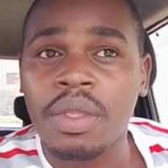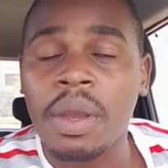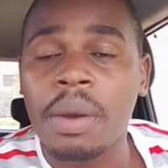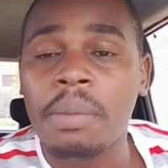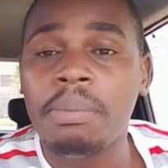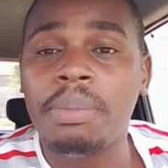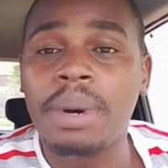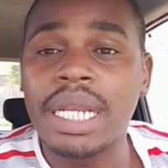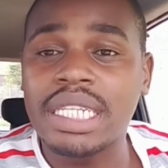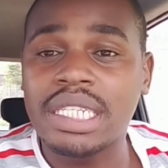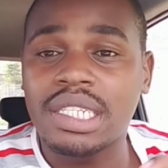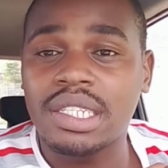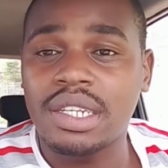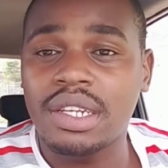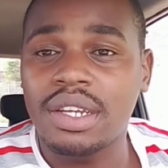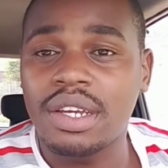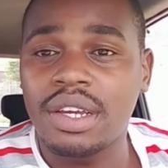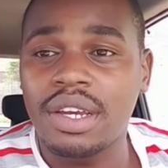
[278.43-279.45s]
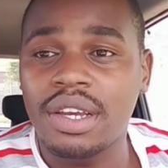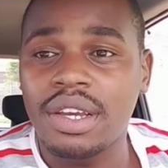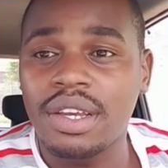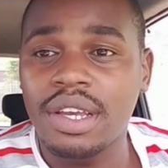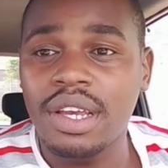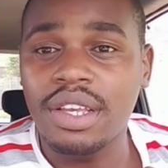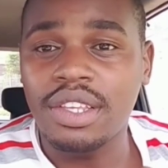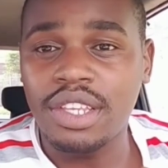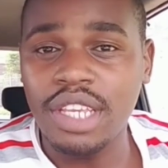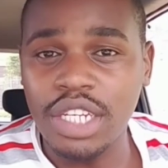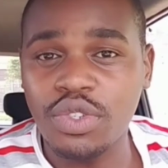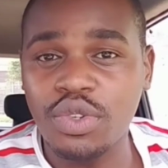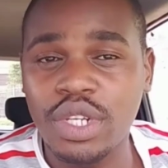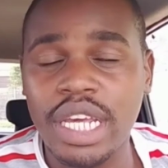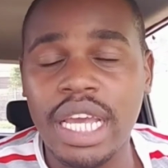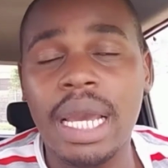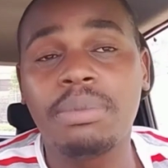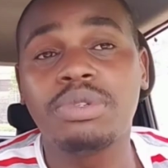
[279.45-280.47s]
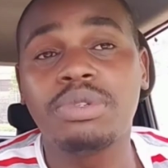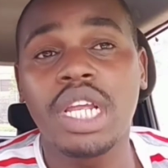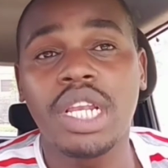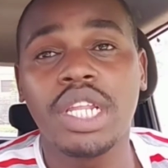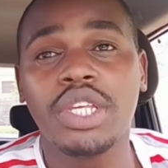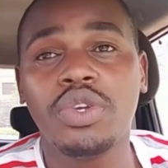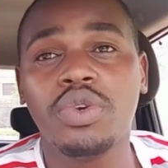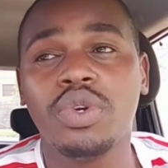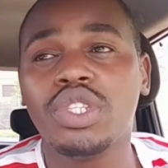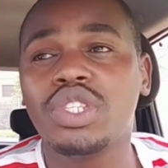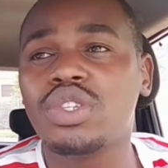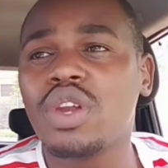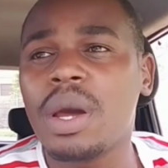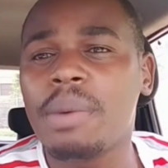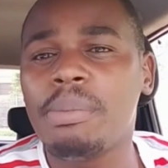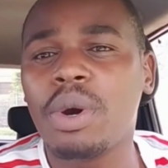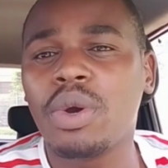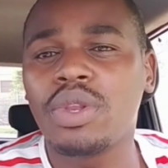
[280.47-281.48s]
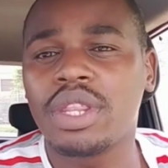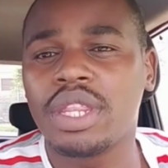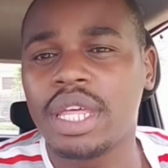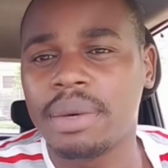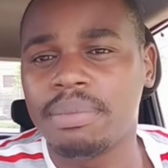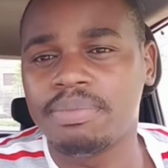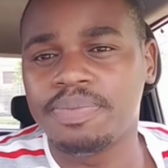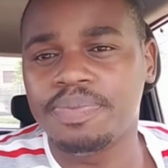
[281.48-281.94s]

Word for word: But here today, I'm telling you, it's not about them.